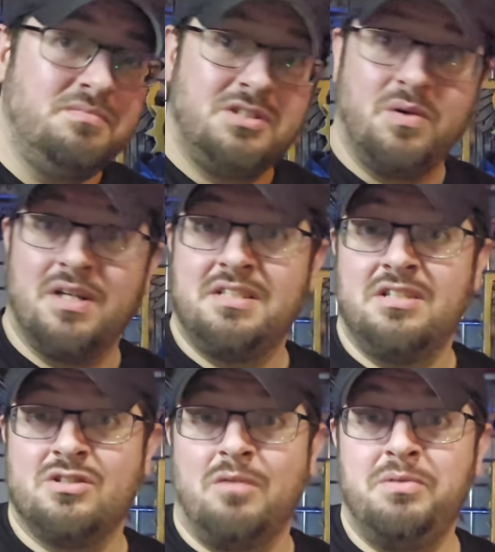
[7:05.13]
So when I say
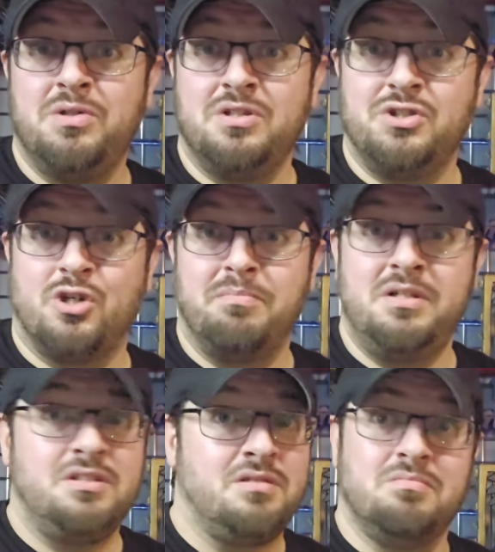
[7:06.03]
stop using
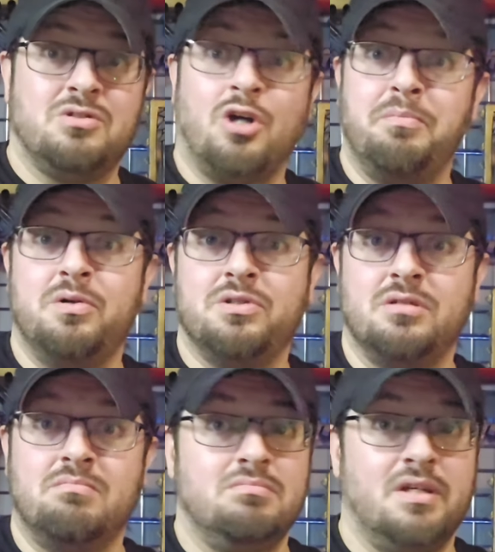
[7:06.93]
Sharpies, stop using
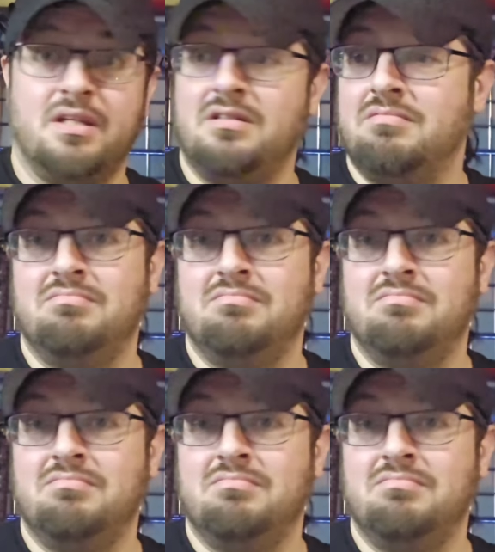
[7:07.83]
them. Like,